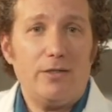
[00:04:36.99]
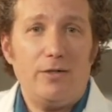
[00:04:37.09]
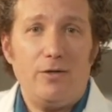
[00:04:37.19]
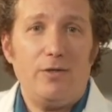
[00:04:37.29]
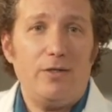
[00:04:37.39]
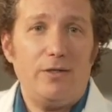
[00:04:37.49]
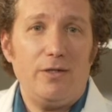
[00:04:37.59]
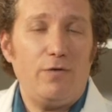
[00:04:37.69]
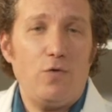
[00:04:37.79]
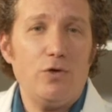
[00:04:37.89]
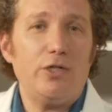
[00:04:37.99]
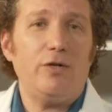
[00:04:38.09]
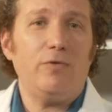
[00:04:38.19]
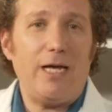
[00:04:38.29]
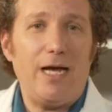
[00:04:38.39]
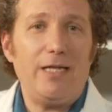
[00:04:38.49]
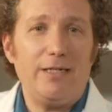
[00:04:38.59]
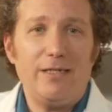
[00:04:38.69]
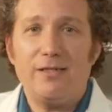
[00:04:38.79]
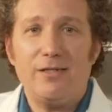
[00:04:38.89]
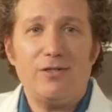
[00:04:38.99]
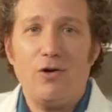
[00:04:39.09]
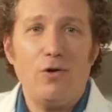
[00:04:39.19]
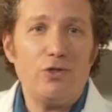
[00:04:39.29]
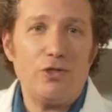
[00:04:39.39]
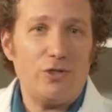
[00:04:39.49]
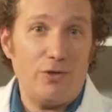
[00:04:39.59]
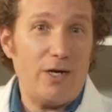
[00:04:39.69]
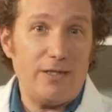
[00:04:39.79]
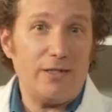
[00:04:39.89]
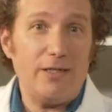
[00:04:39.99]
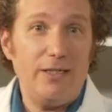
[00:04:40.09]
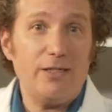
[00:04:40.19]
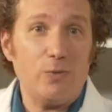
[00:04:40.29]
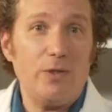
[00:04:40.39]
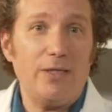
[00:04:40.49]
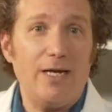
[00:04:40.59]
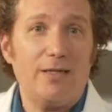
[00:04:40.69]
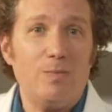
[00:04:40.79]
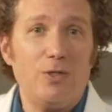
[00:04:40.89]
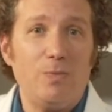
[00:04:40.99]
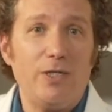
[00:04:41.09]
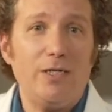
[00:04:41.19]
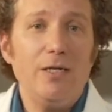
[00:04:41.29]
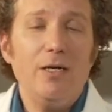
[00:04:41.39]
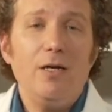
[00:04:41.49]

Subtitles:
The unfortunate reality is our oceans are not as clean as we'd like them to be.